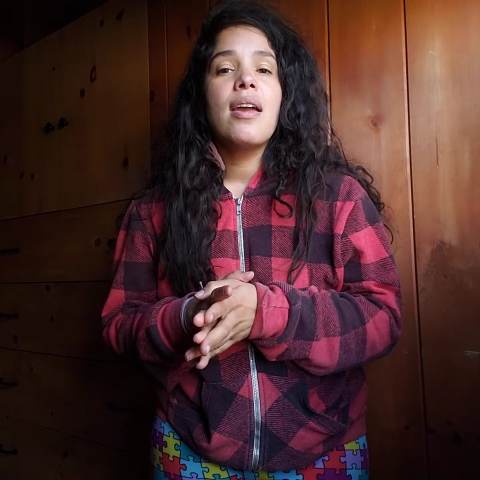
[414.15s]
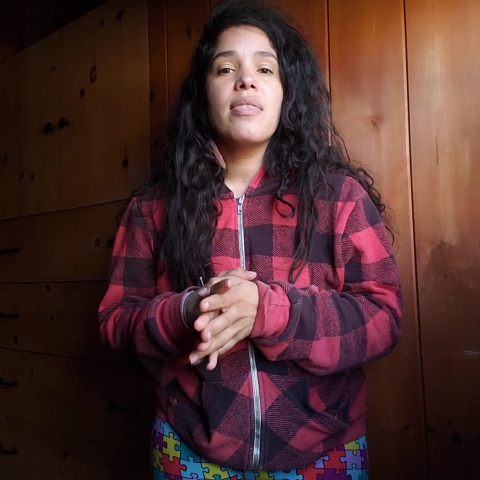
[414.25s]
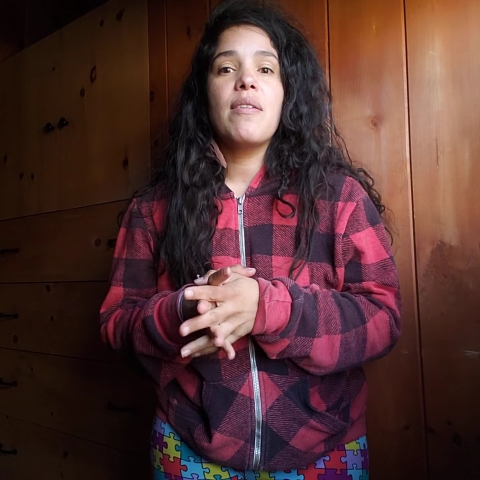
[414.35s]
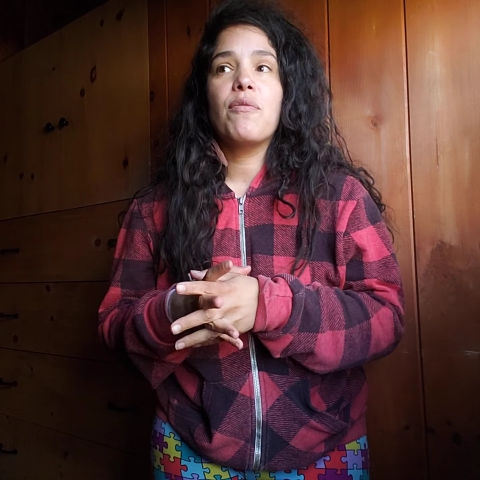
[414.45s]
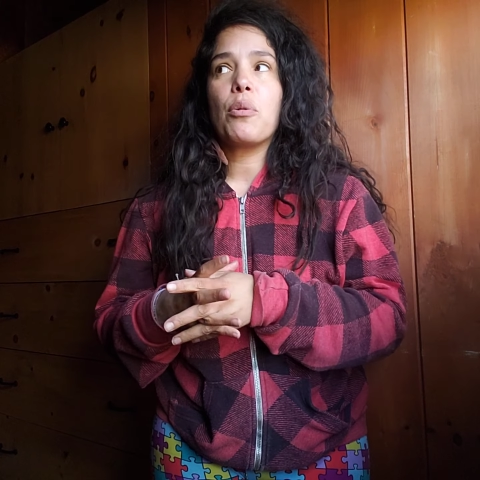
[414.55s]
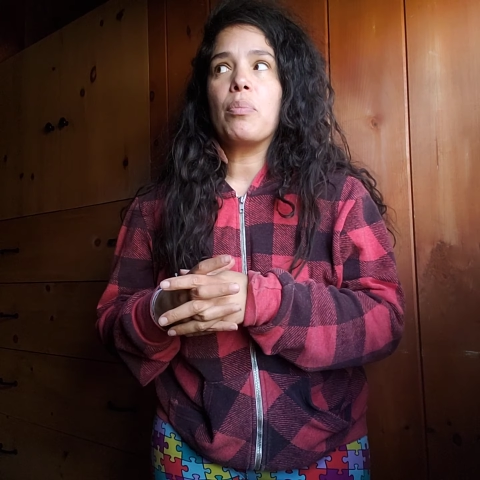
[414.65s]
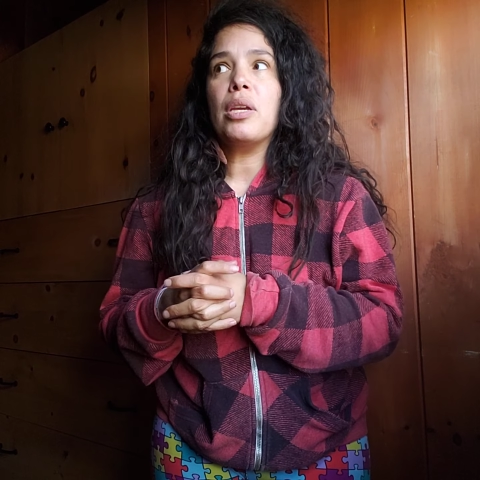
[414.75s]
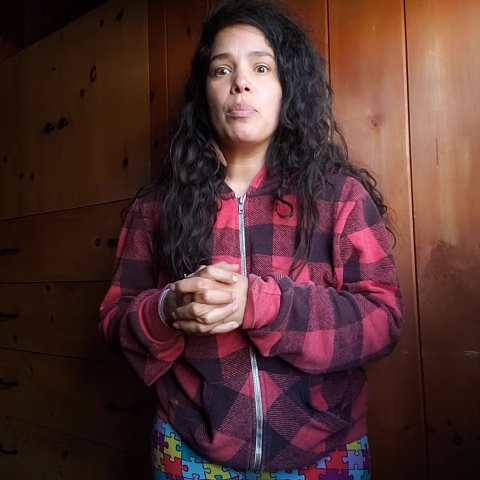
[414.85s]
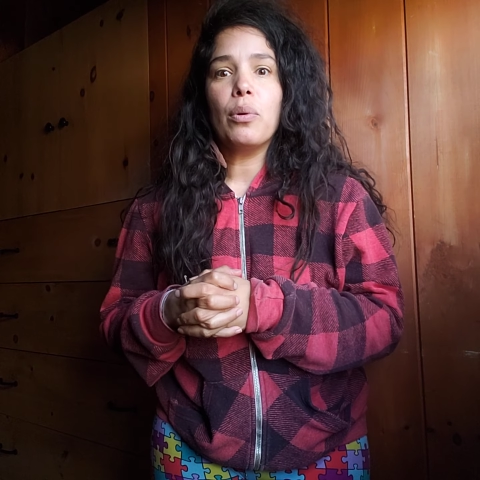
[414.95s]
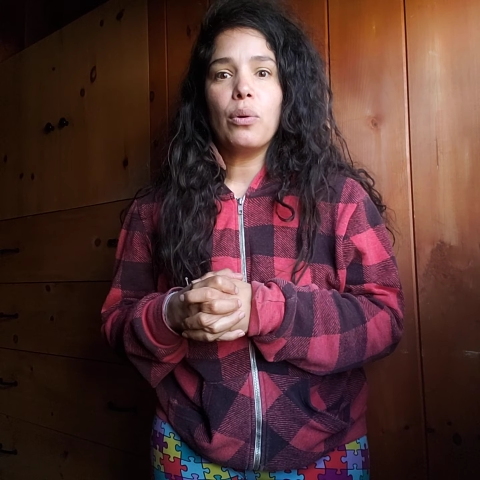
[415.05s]
And then for
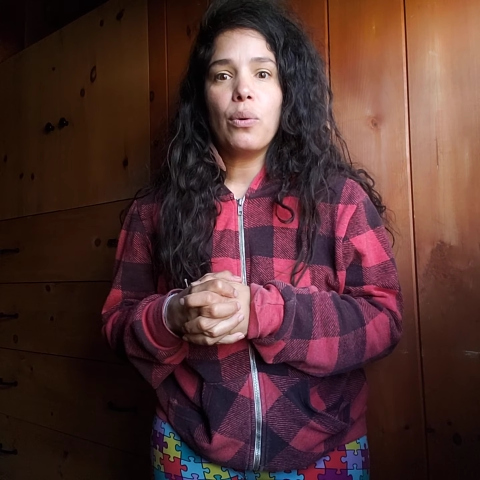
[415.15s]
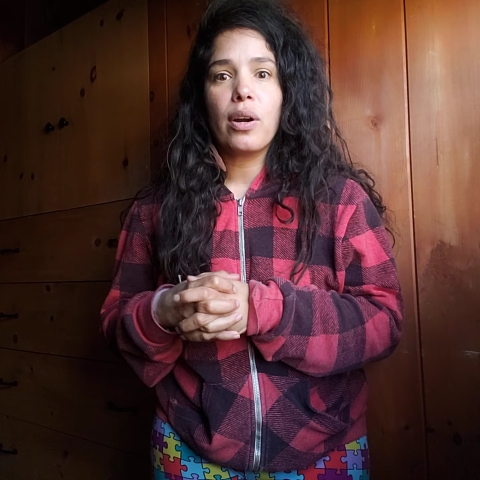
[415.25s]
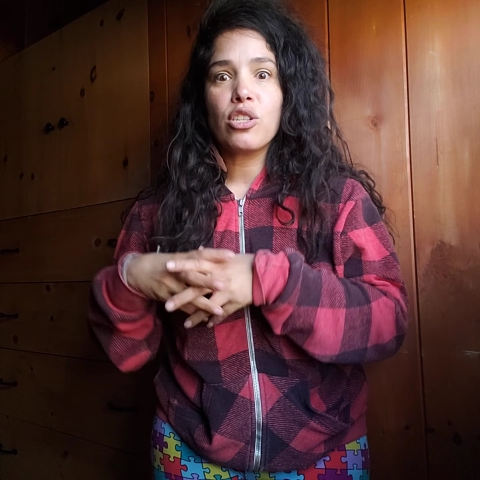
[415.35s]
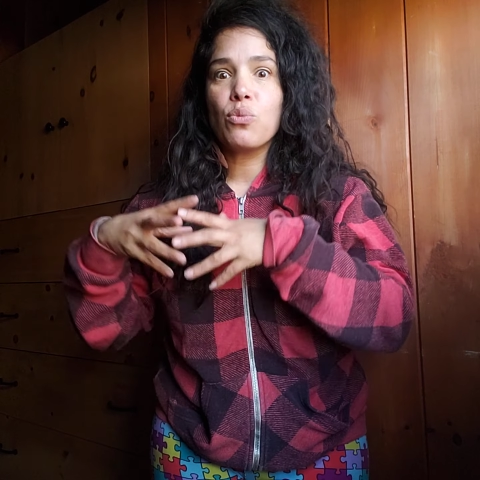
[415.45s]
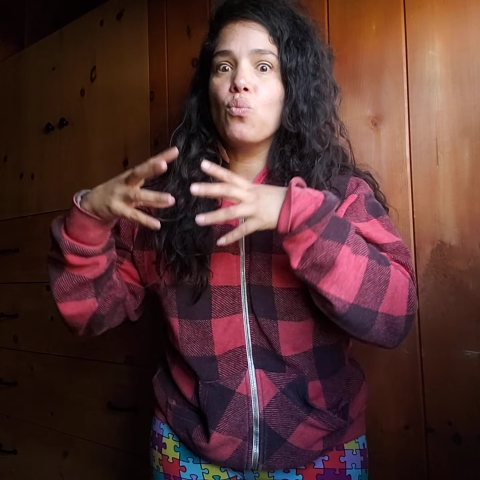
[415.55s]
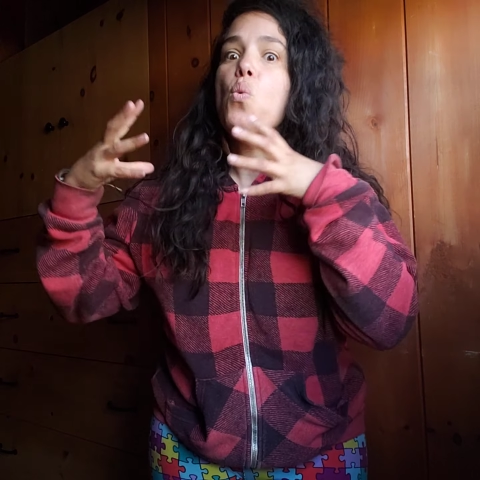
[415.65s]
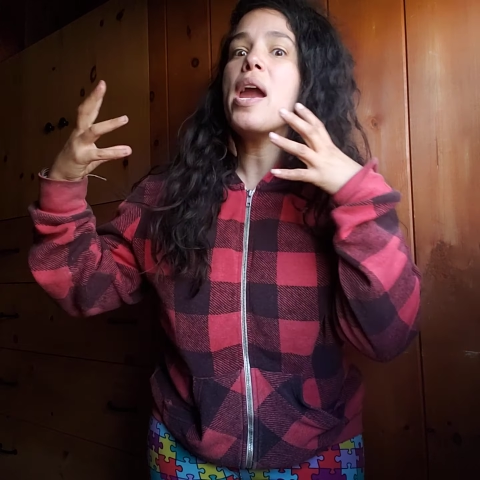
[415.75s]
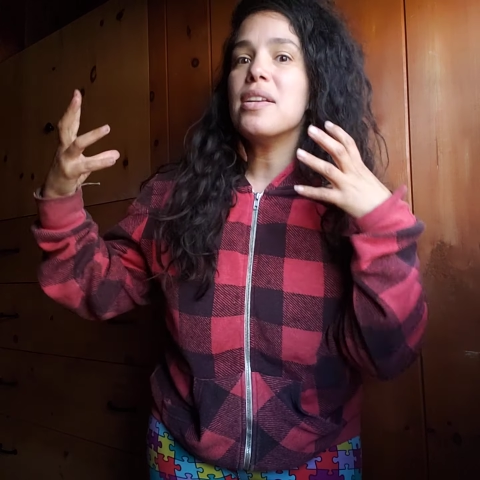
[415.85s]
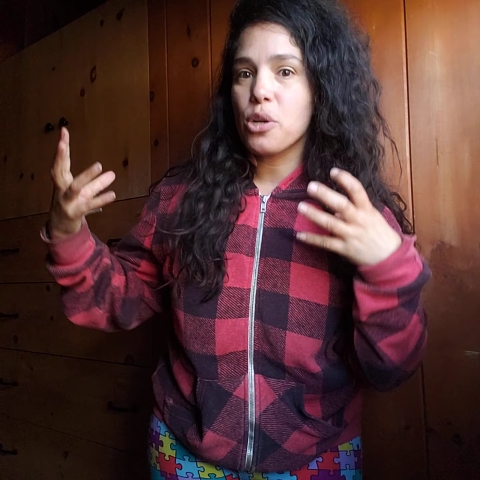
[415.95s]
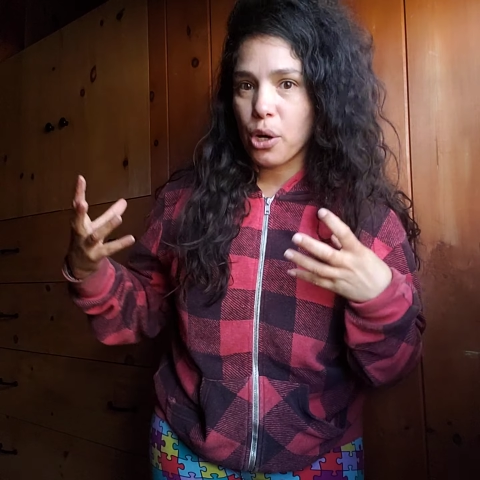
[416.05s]
people who are
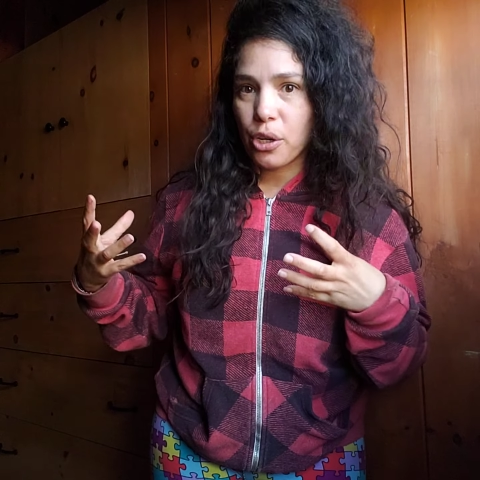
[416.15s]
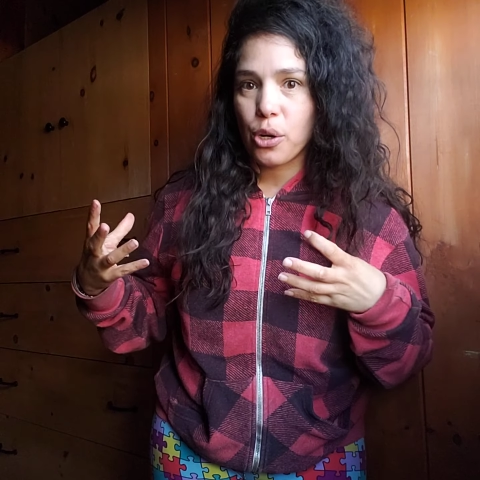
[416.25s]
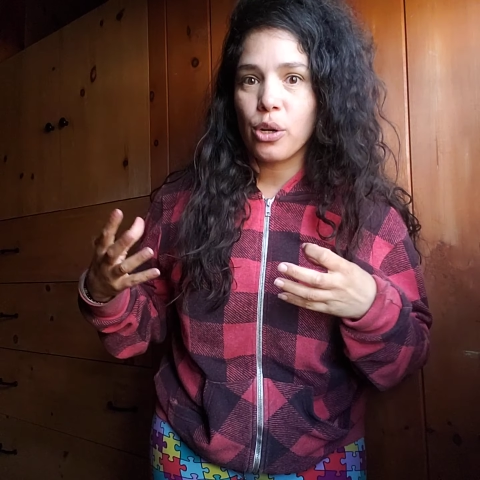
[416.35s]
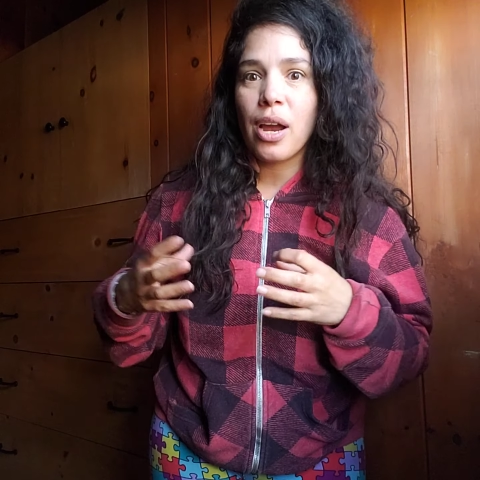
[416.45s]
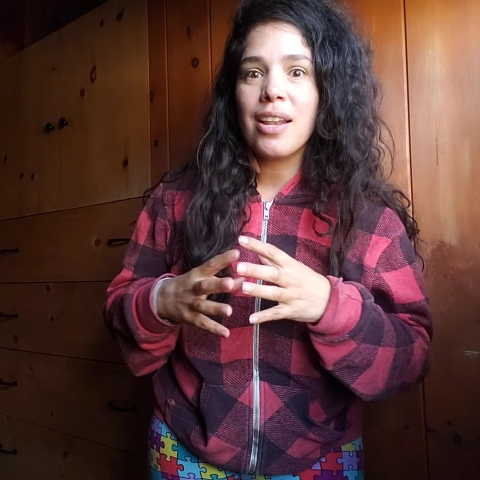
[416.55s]
way darker,